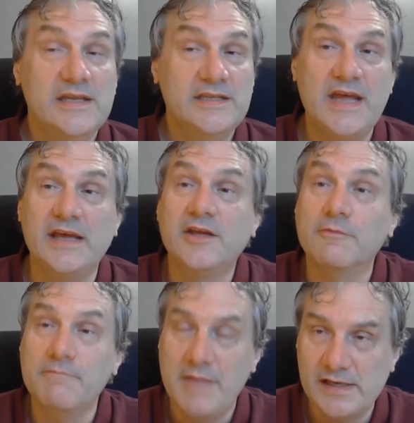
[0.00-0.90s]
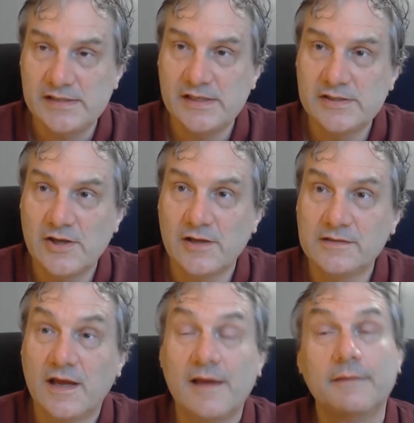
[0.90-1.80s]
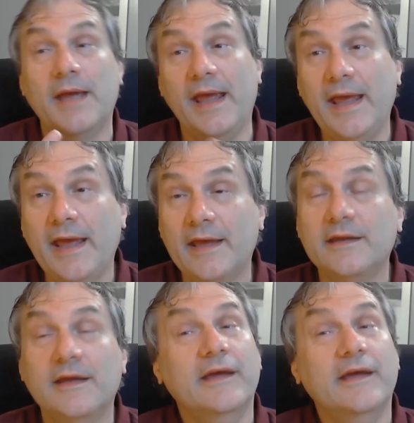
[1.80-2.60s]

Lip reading: take your medicines on time, and